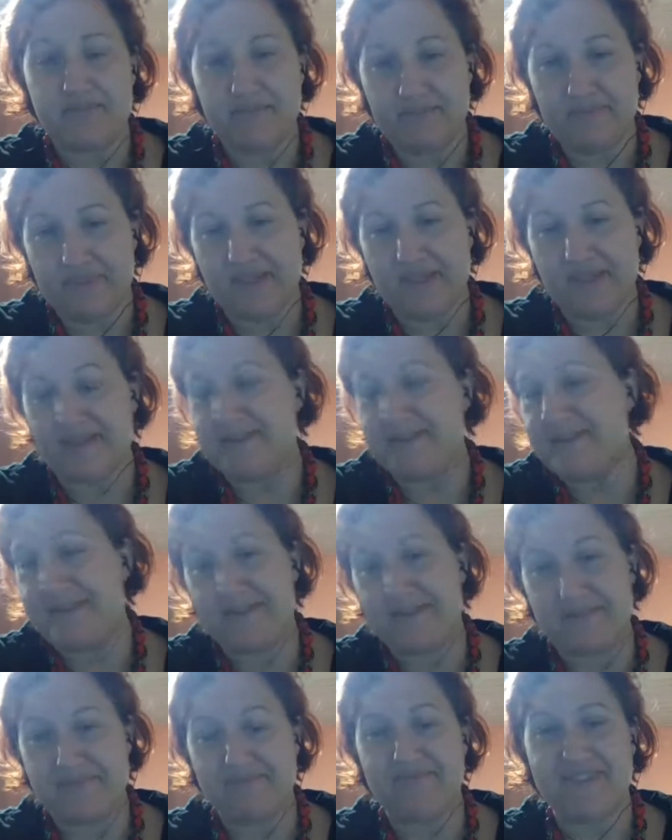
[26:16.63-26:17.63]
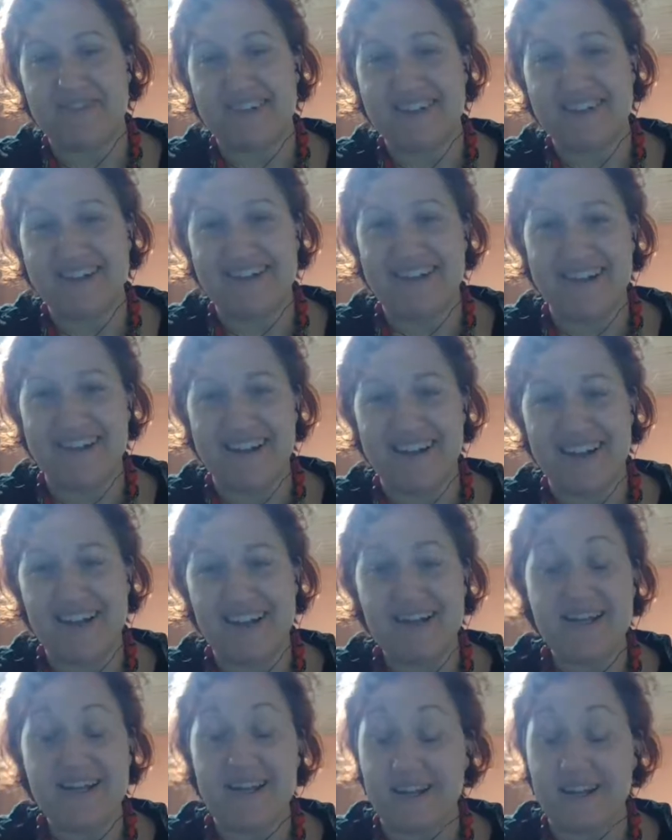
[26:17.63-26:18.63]
yes, and
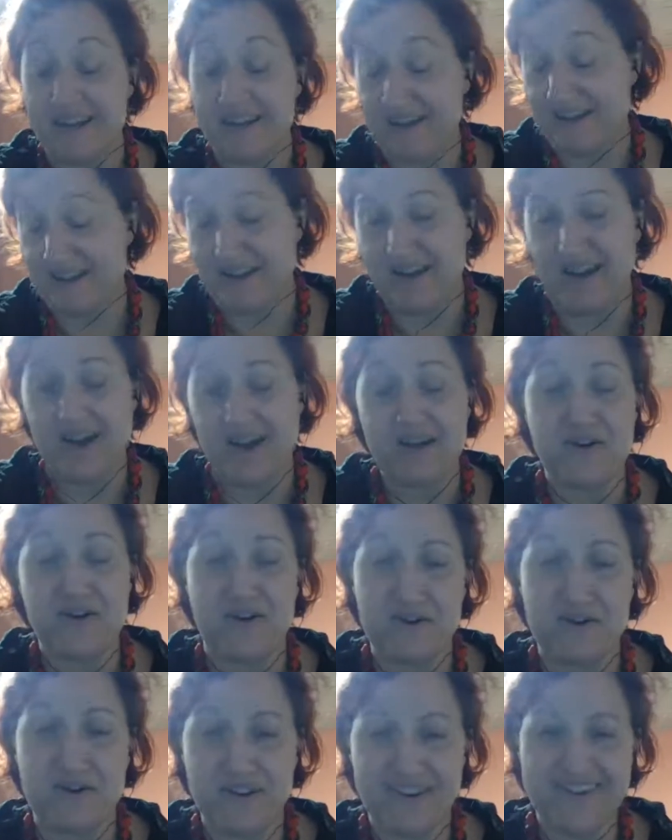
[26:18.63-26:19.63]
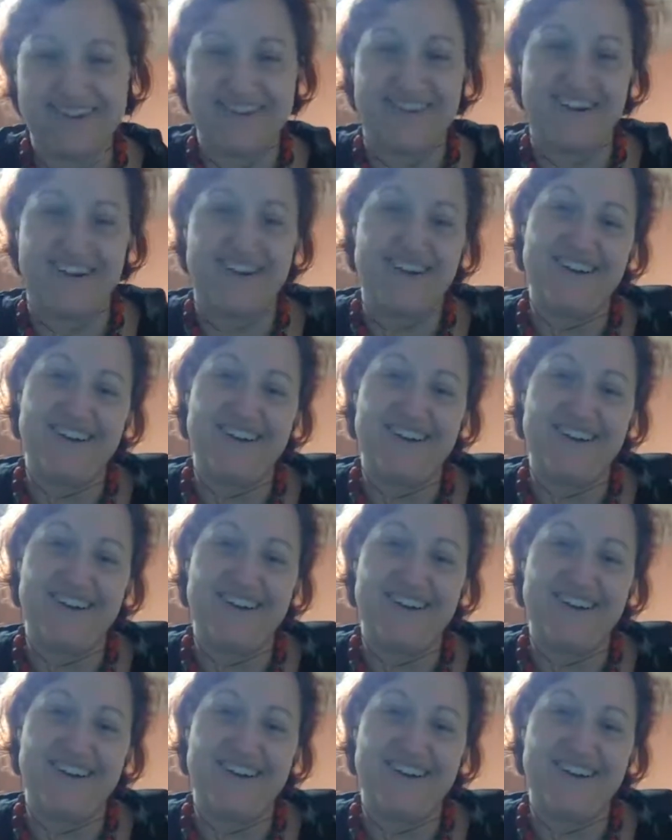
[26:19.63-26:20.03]
hang on there.